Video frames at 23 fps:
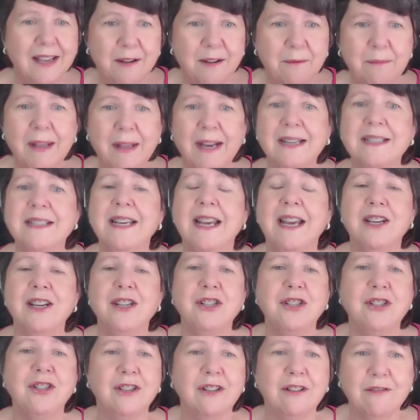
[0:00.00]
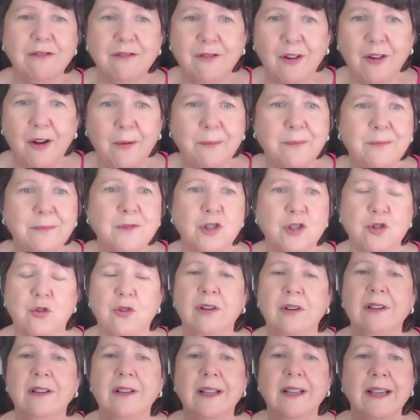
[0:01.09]
meditation, from
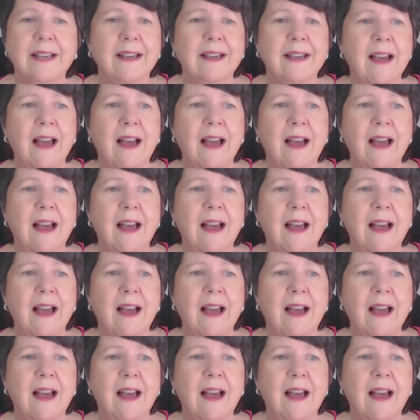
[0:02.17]
journaling.